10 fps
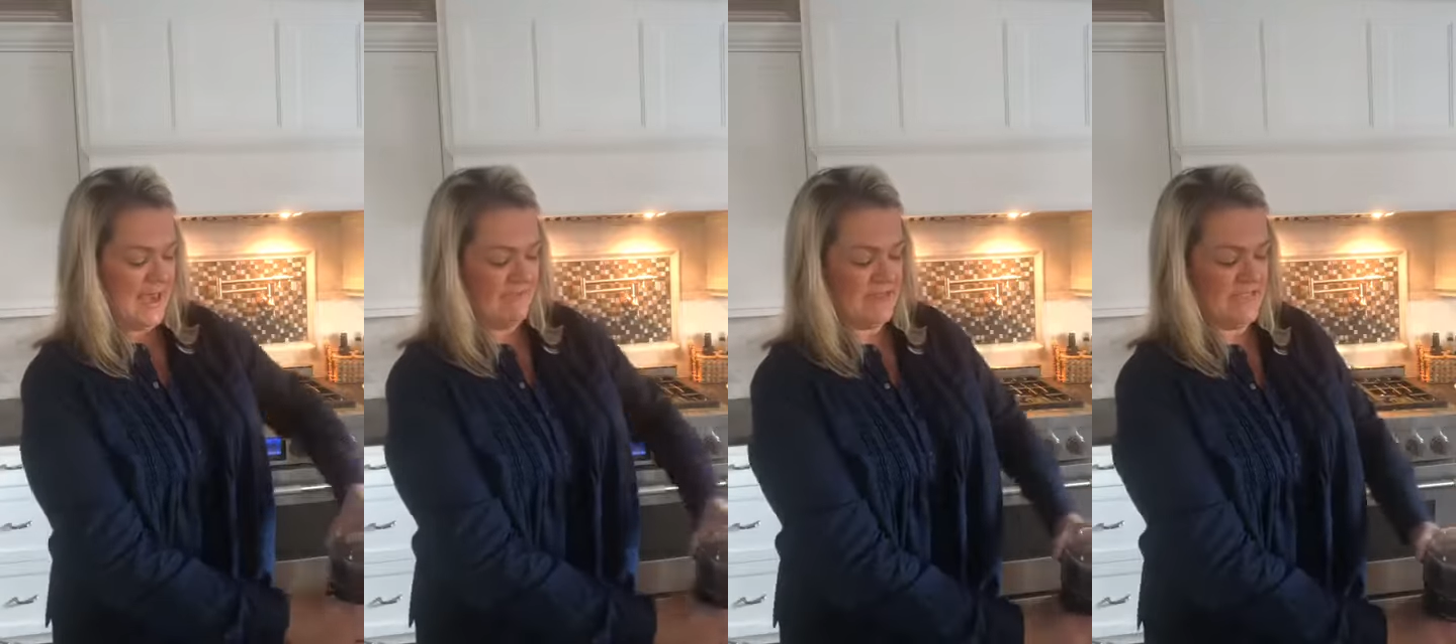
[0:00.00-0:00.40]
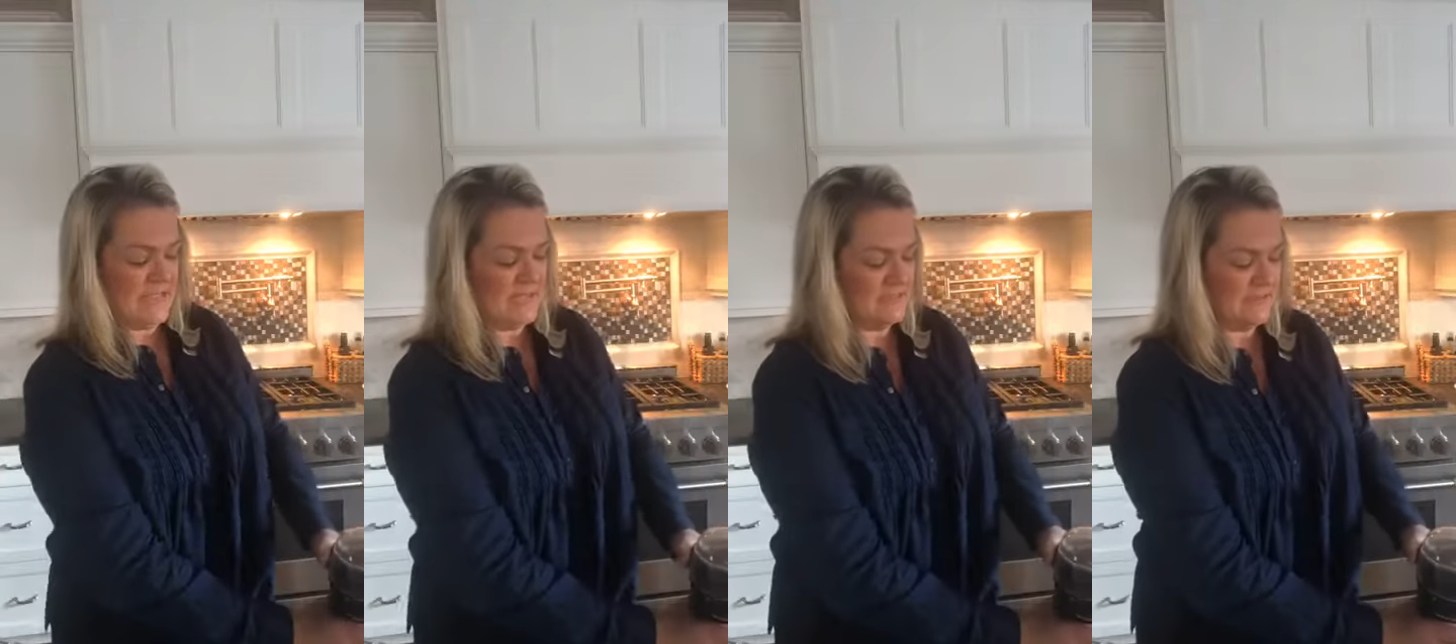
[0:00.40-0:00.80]
everything
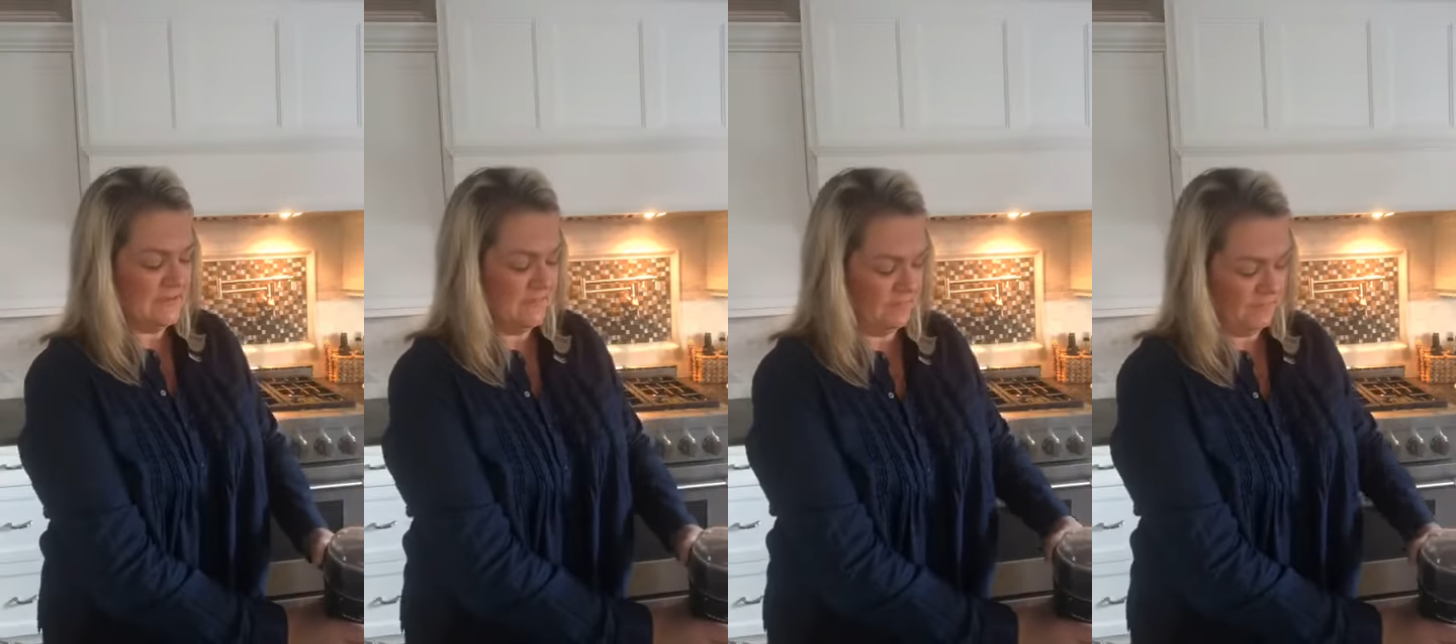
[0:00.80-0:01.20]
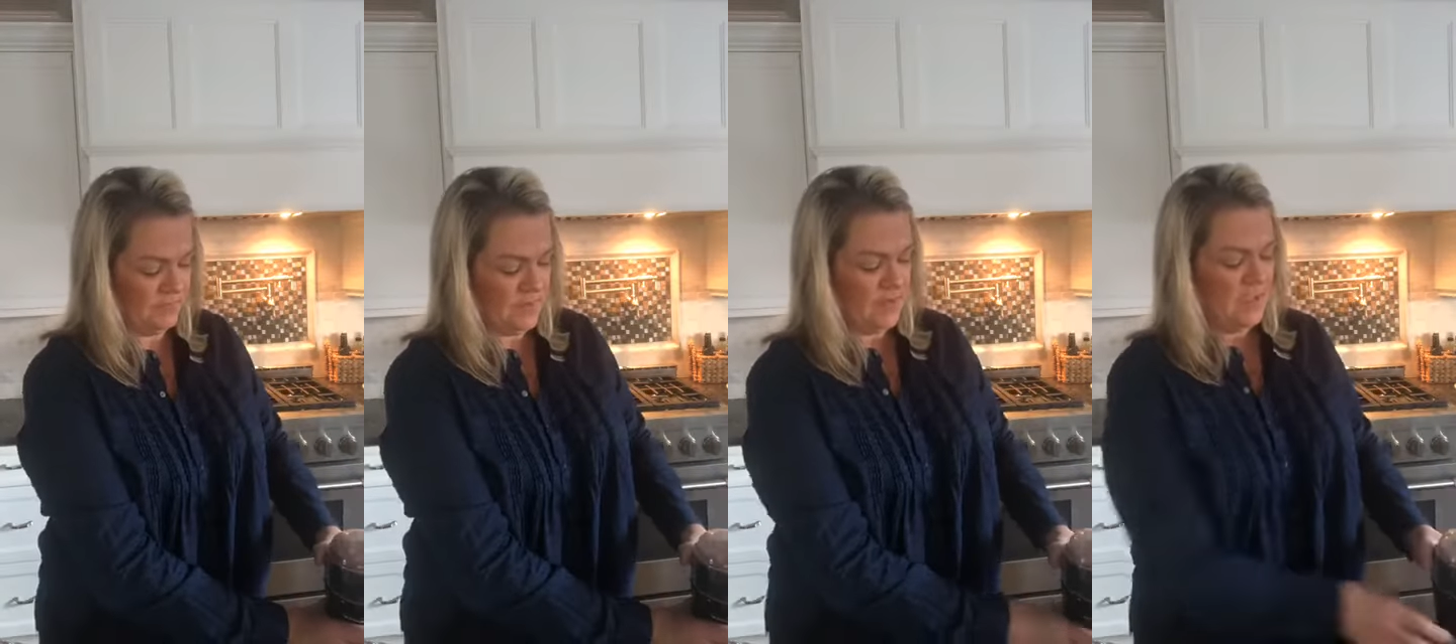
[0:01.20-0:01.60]
else.
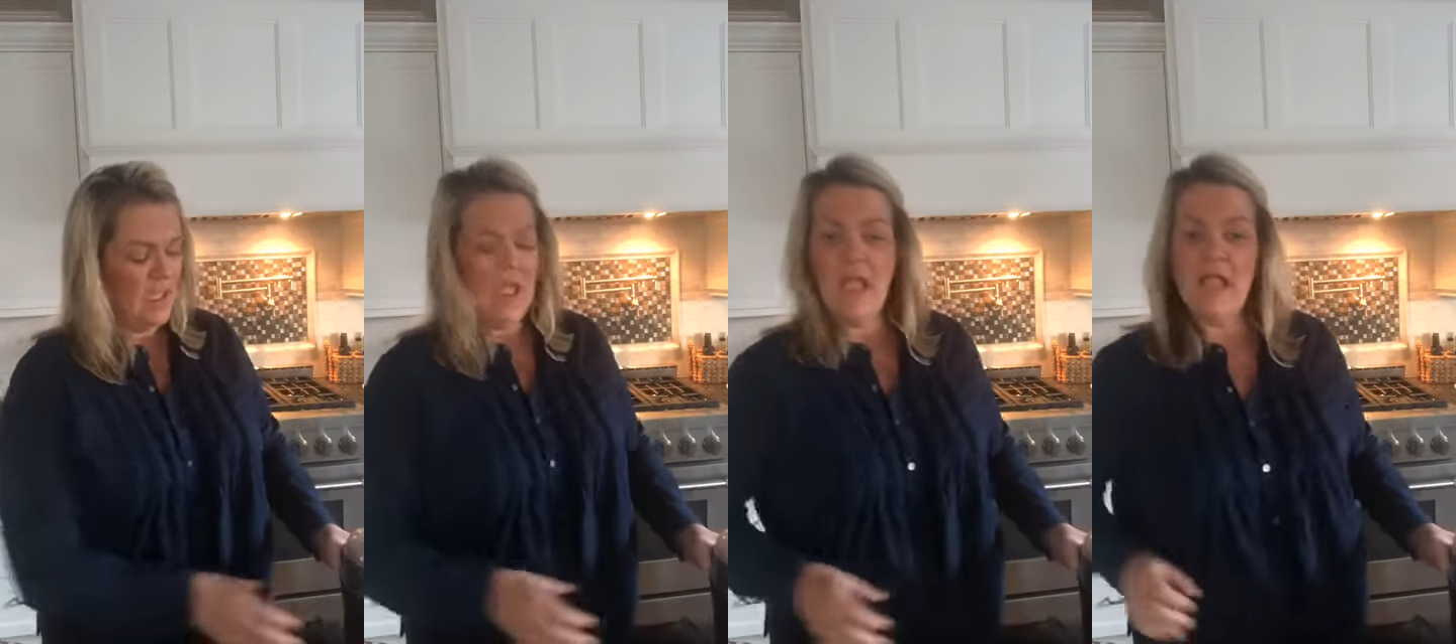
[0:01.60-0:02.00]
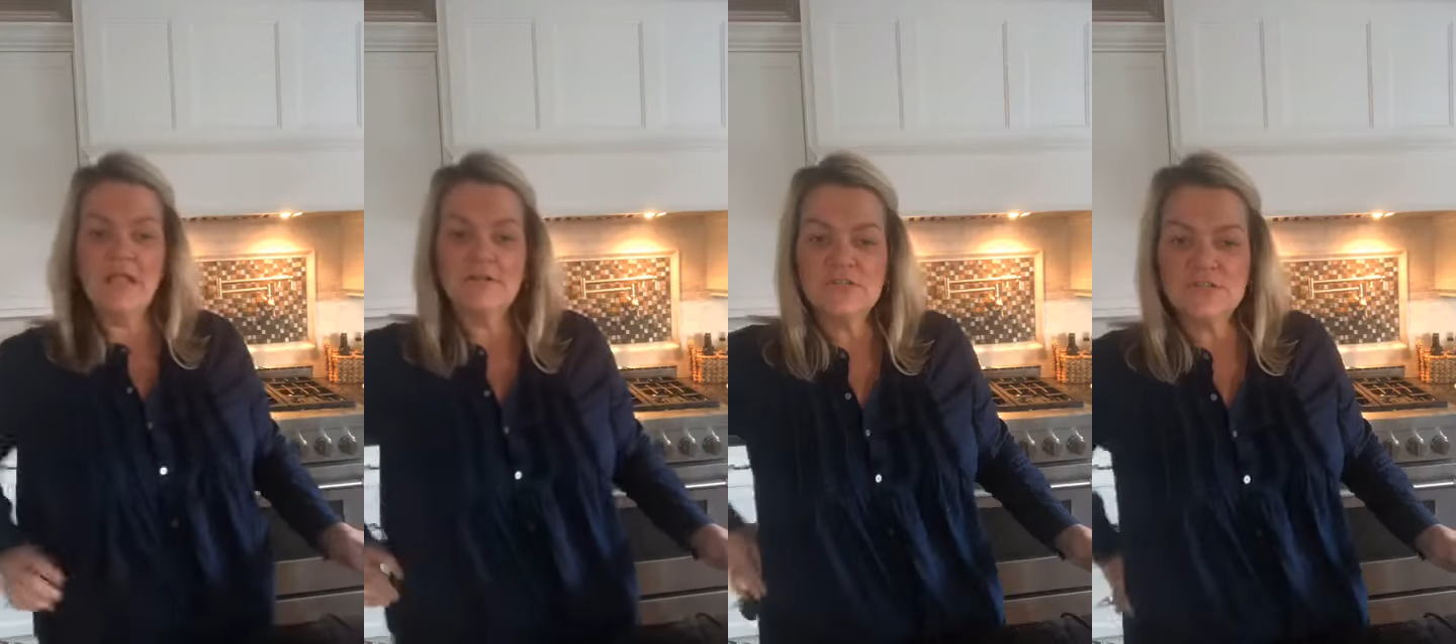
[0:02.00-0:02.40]
And
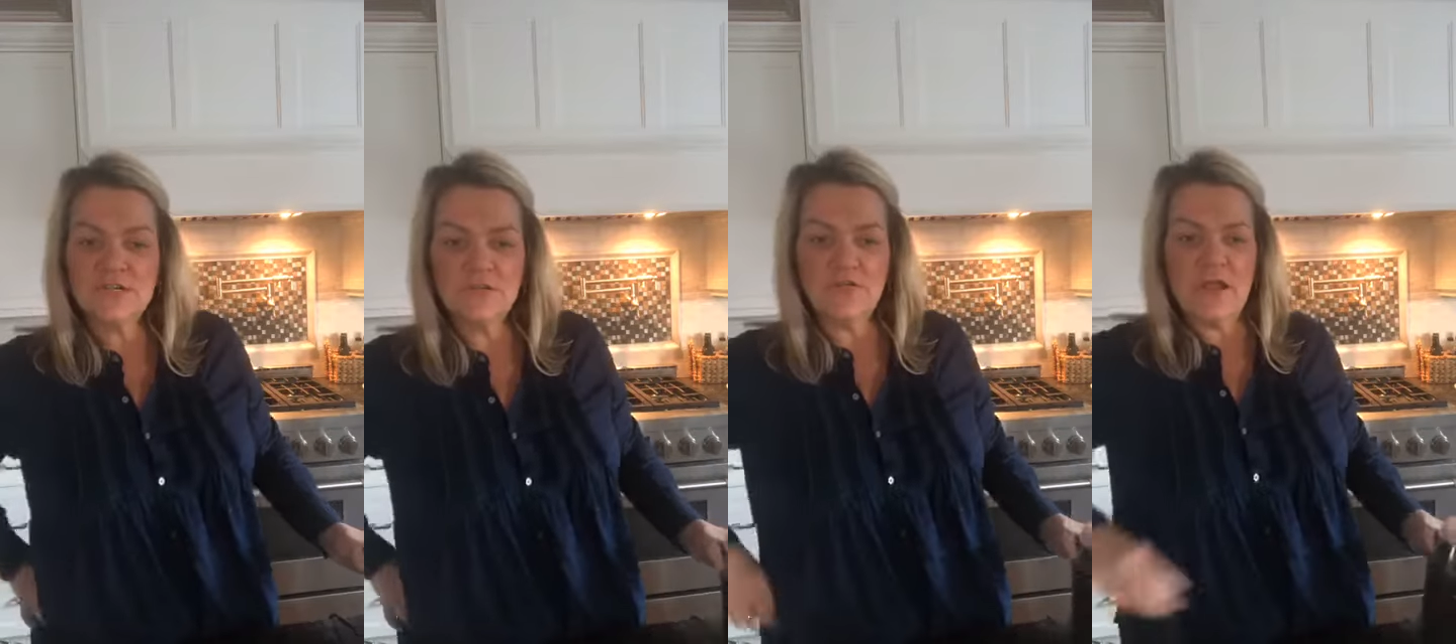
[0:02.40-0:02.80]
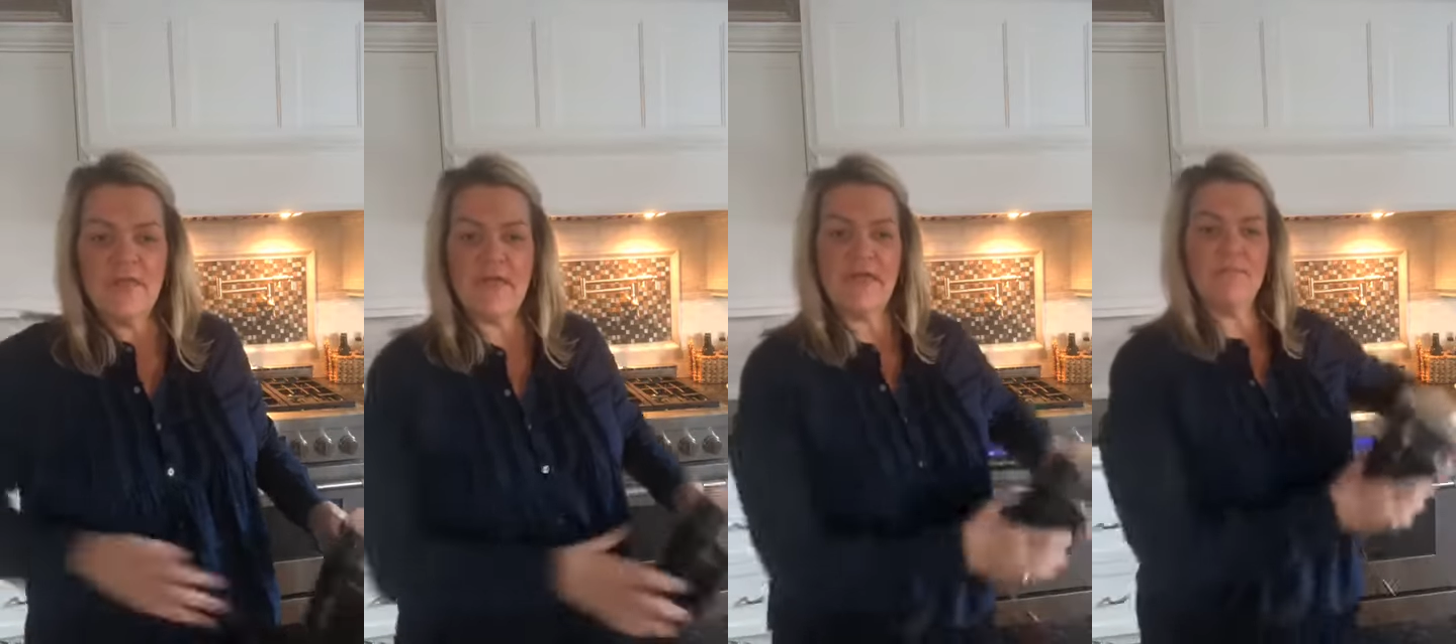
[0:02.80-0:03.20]
you're just gonna grind
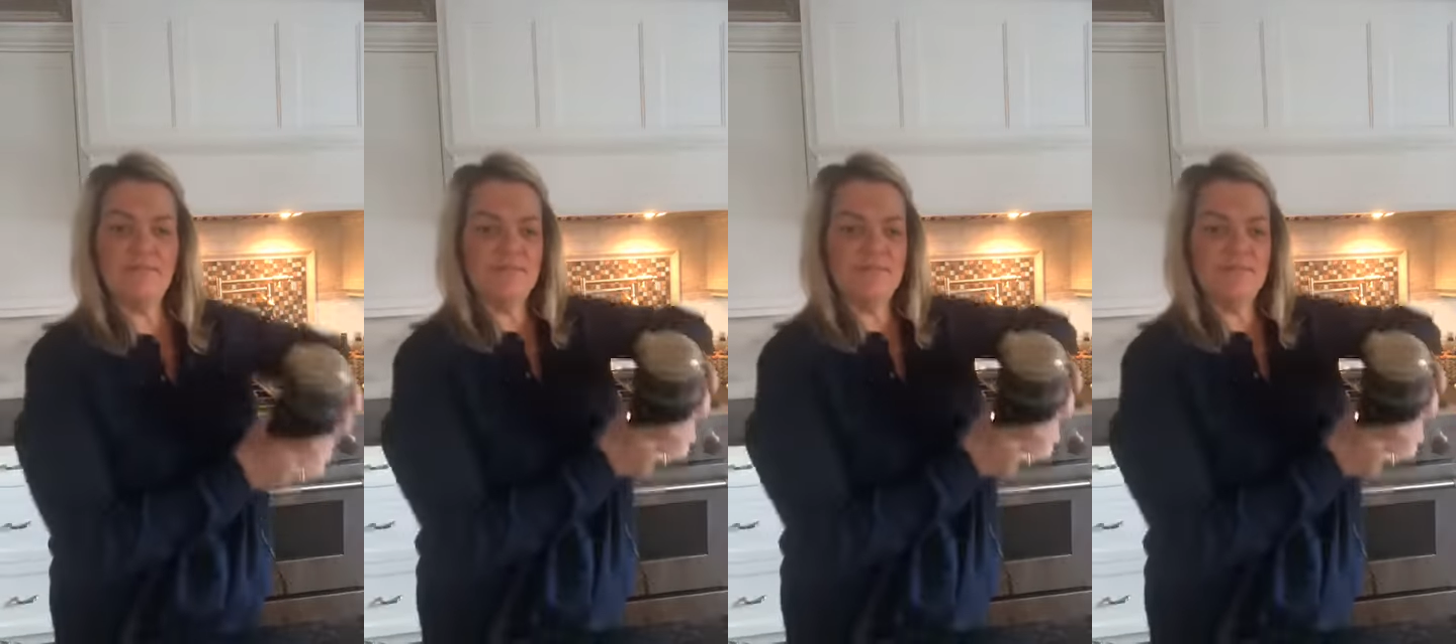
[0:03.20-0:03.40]
that.